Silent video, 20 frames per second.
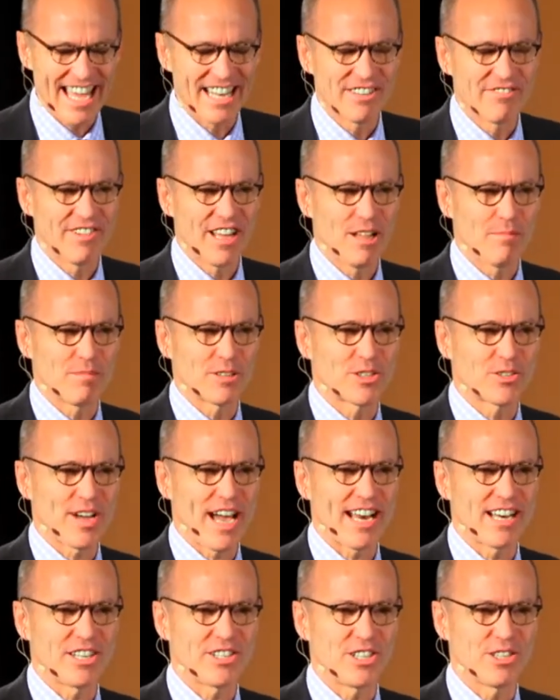develop a
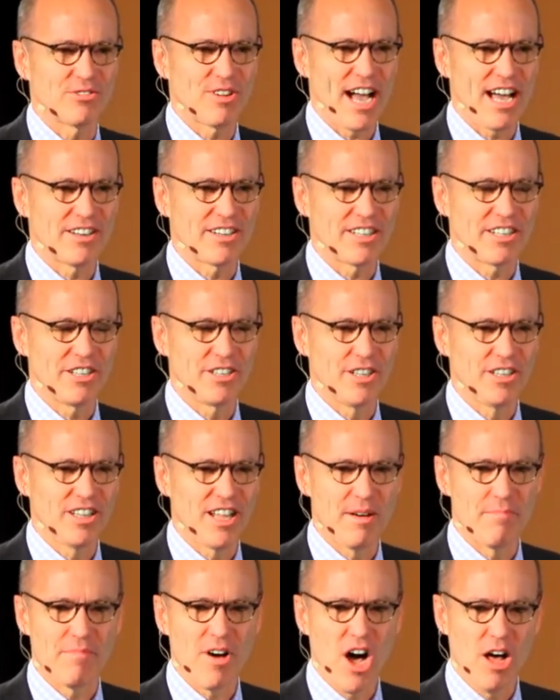strategy around it.
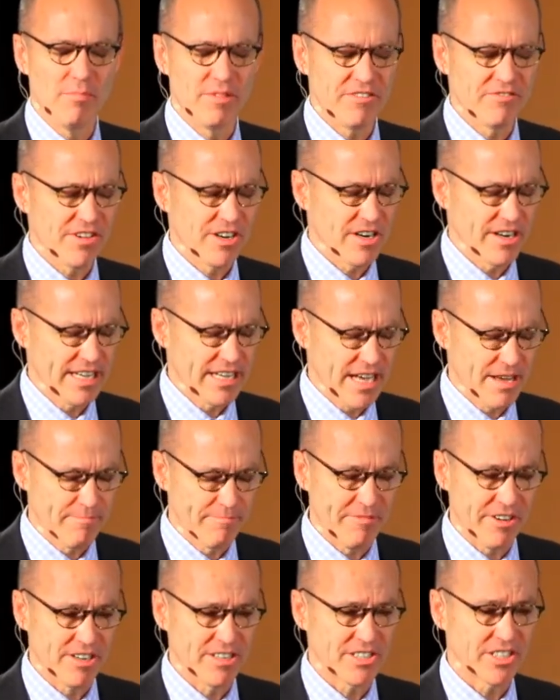You'll all be very,
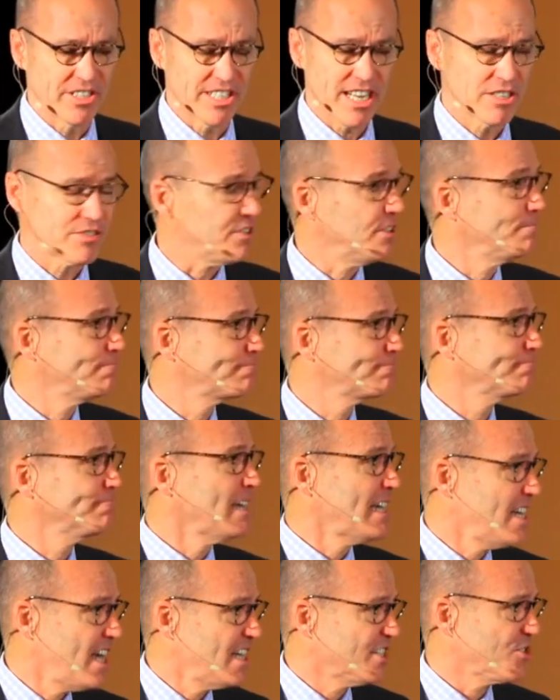very successful.
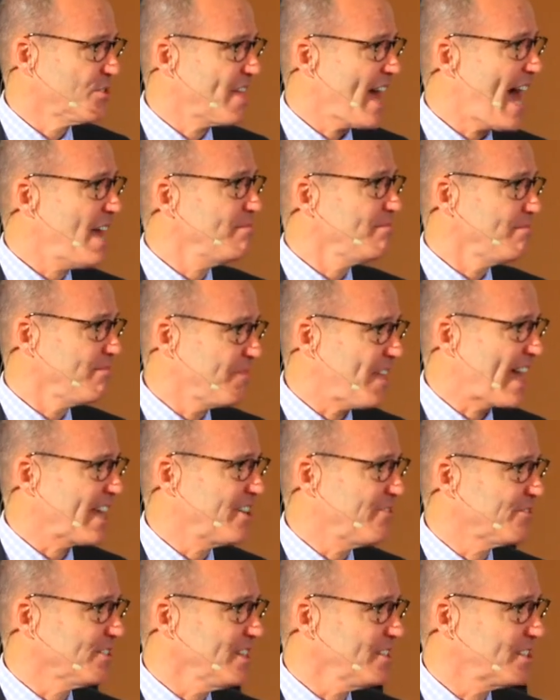So with that,
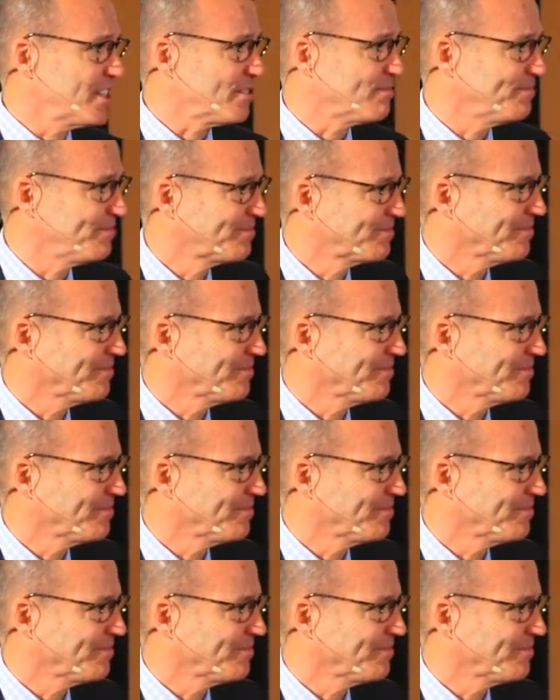thank you for listening.